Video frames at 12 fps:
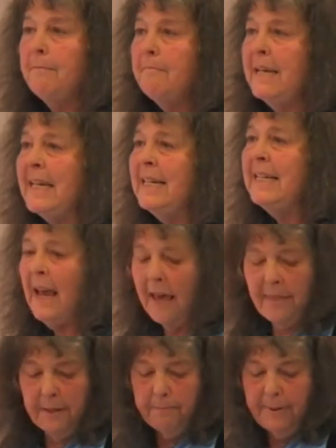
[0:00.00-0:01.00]
many
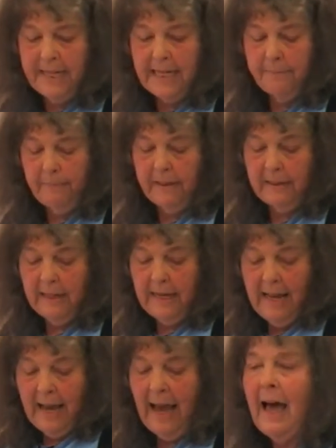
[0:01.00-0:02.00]
other people
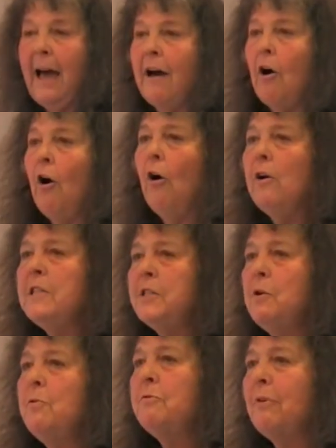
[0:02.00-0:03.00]
are
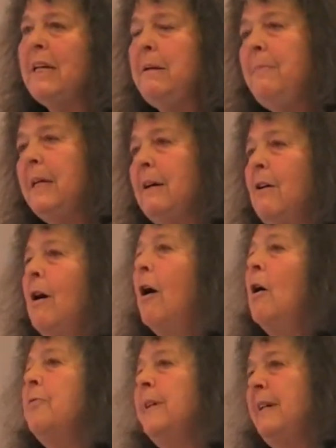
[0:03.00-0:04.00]
also dreaming
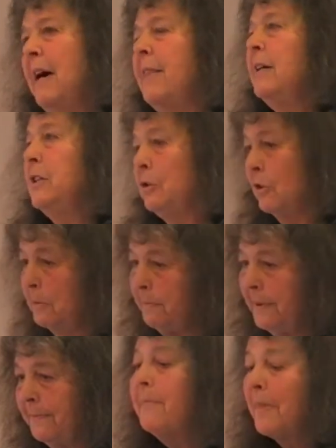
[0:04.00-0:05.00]
of another Europe.
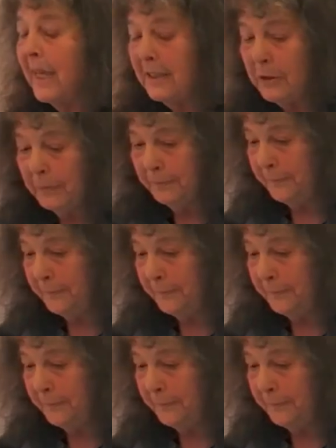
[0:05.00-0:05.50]
Thank you.